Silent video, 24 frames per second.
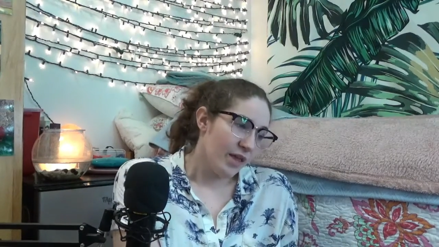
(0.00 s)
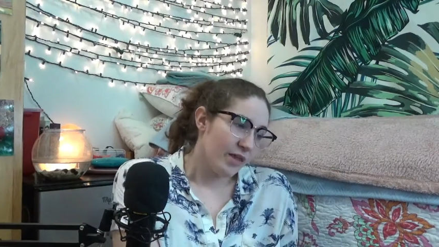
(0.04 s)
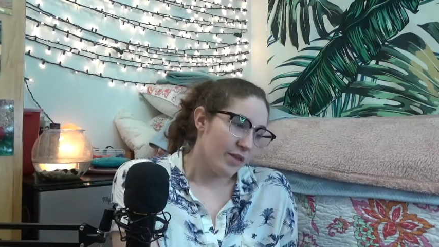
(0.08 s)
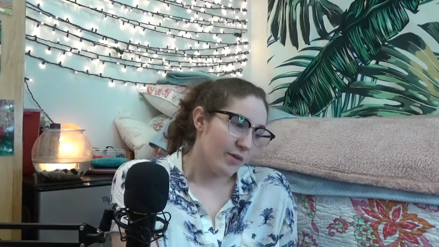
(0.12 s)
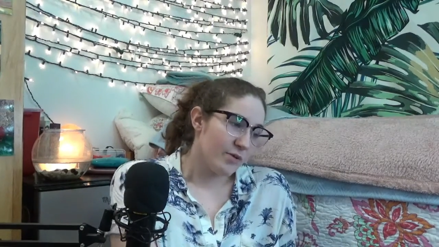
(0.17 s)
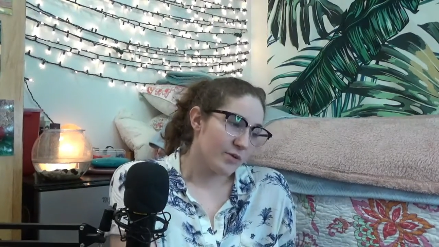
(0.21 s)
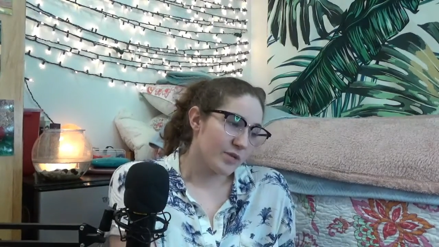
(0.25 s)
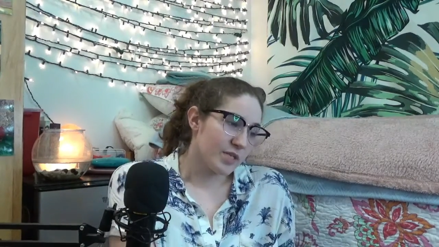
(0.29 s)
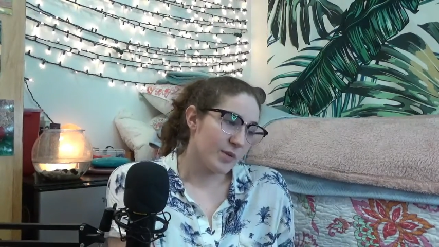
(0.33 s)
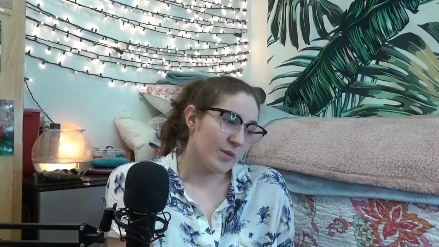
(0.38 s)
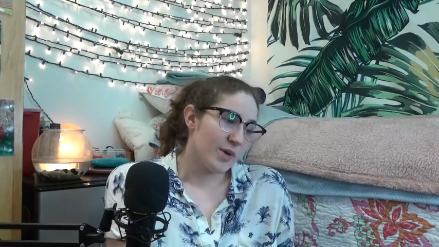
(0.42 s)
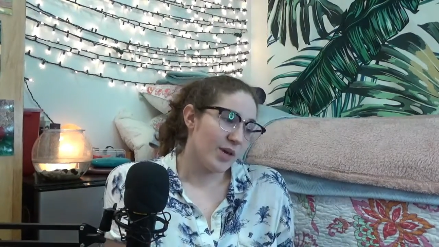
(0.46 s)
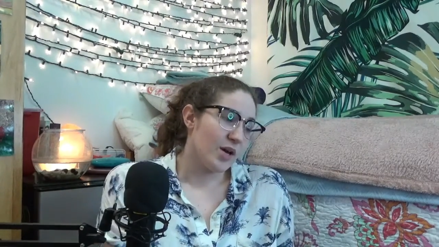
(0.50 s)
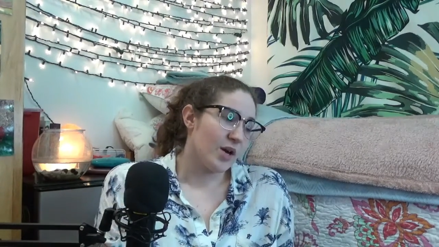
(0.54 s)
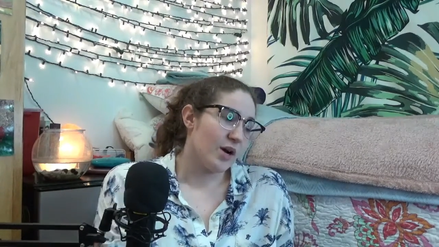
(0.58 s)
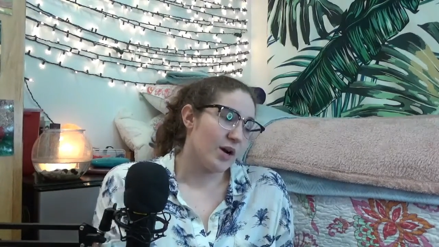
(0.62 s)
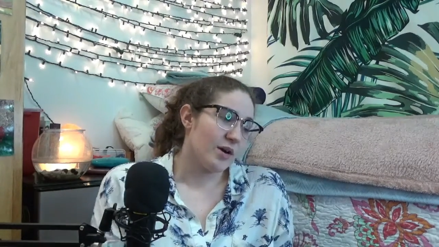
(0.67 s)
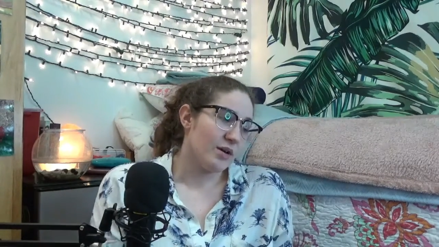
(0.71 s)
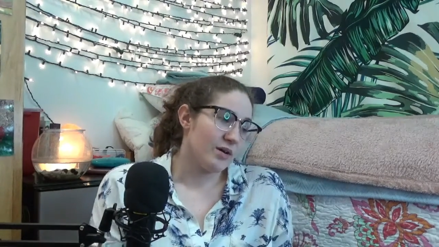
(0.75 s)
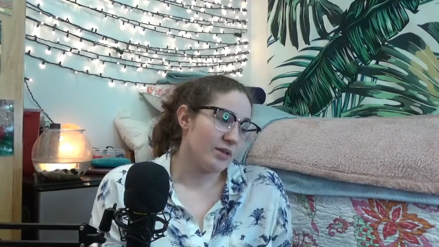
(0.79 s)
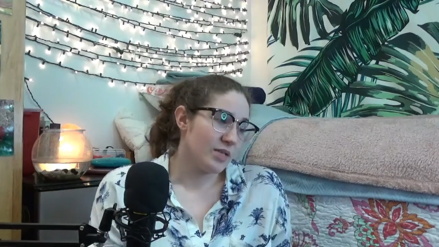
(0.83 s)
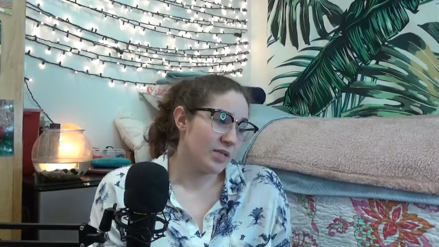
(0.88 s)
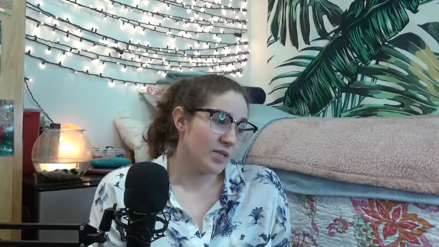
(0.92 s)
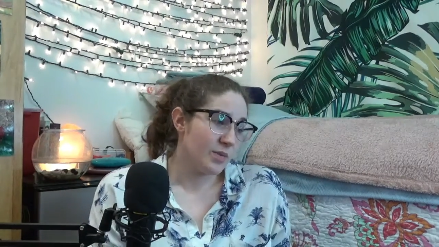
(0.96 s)
Those can be
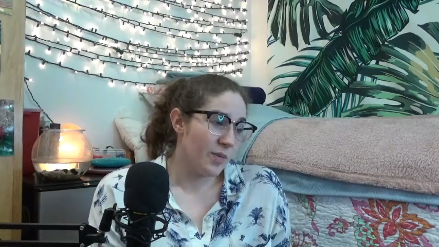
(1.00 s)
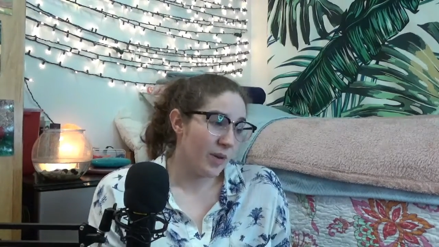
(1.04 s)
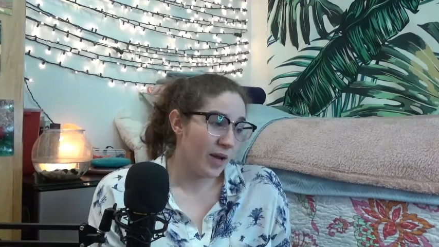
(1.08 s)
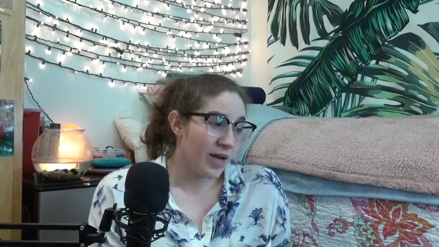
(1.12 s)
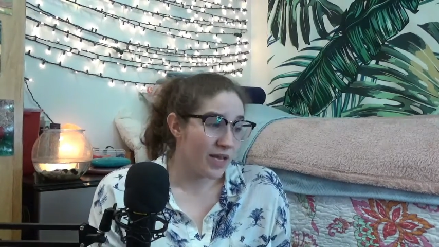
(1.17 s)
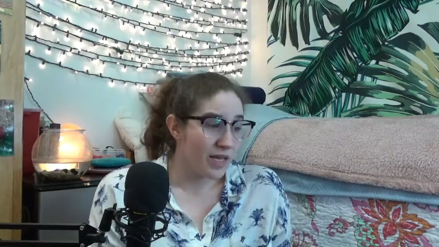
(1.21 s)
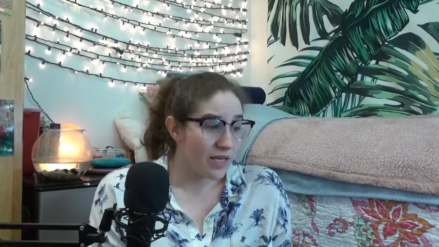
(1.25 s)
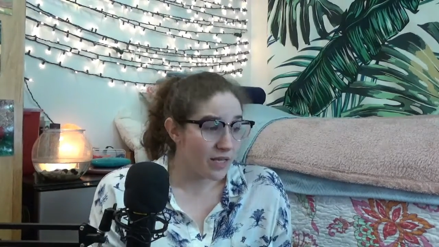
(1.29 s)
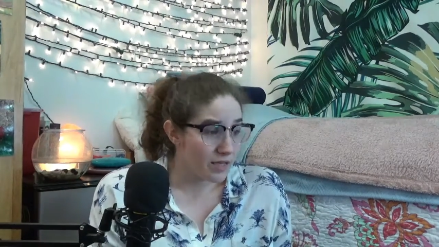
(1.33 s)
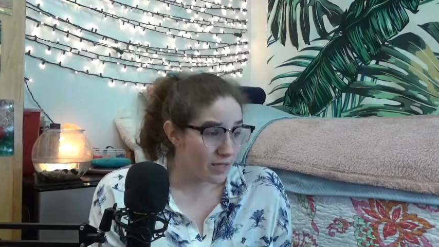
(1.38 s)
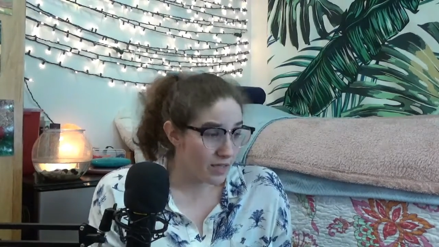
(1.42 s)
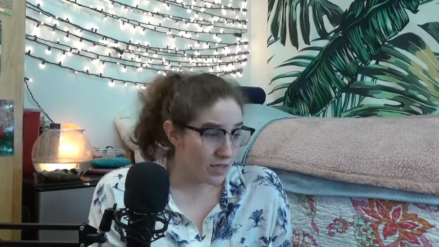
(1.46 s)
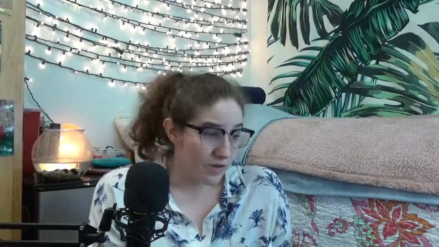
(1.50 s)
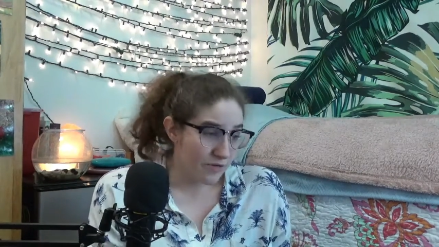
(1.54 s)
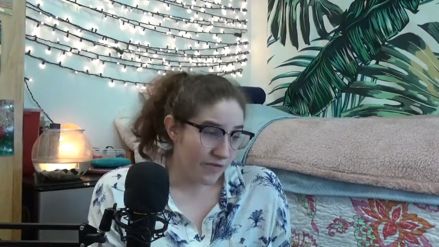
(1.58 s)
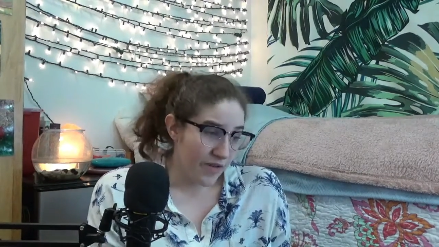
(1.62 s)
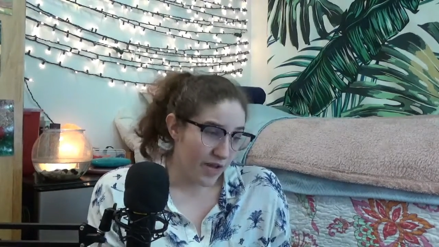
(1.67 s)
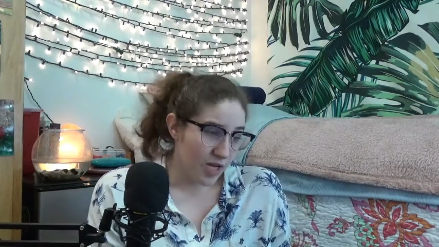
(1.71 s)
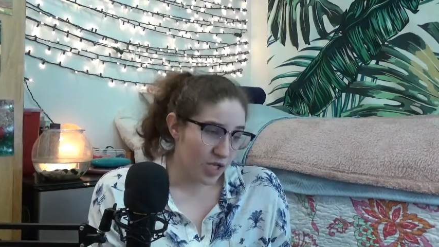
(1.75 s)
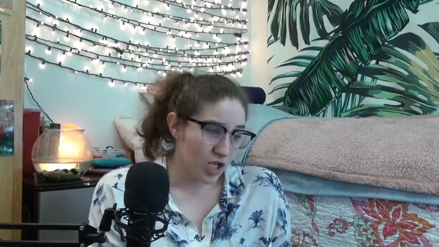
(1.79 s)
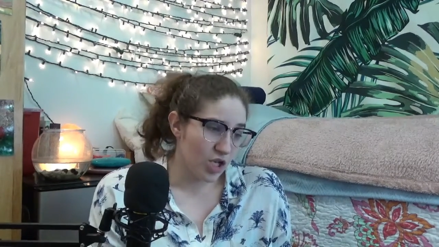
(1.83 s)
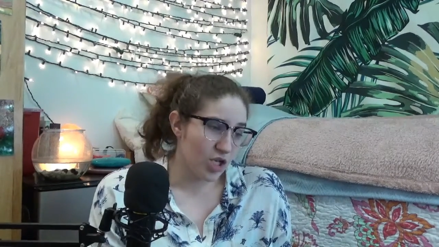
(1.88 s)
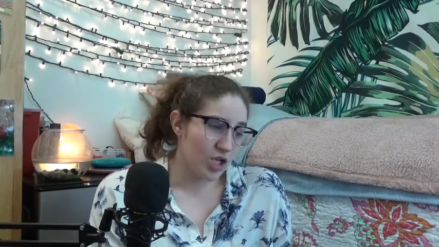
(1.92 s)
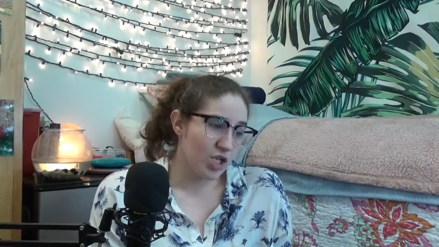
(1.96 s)
caused by yeast
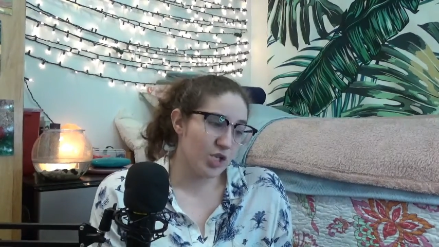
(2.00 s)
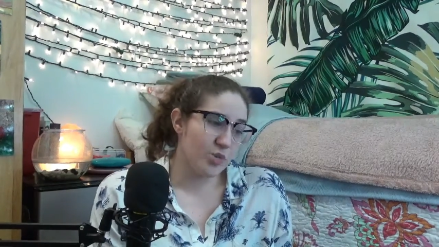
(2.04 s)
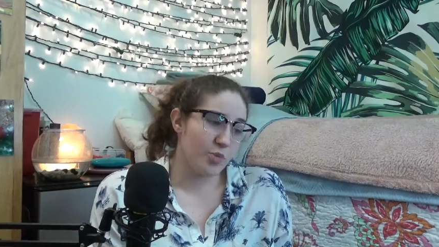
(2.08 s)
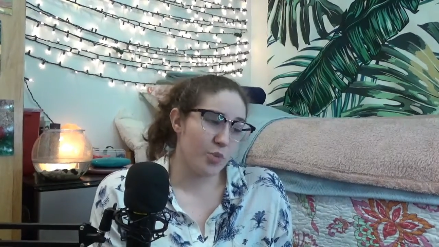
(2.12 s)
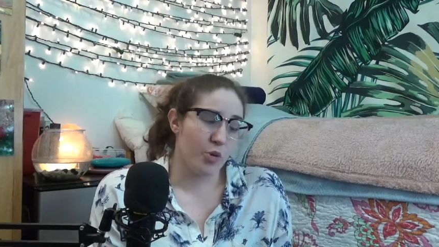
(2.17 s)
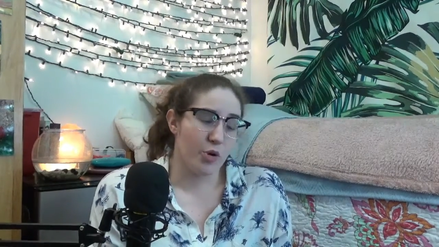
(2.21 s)
infections,